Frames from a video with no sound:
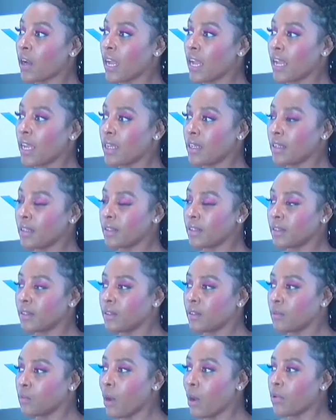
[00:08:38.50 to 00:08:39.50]
Okay.
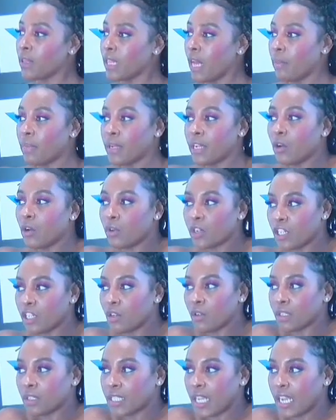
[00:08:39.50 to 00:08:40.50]
Where would that be, or can
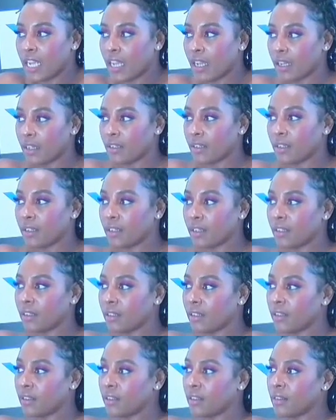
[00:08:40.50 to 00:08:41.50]
you not say
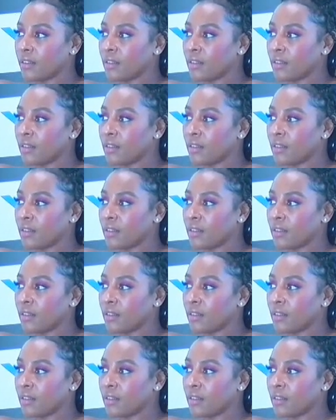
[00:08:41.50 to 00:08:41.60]
it?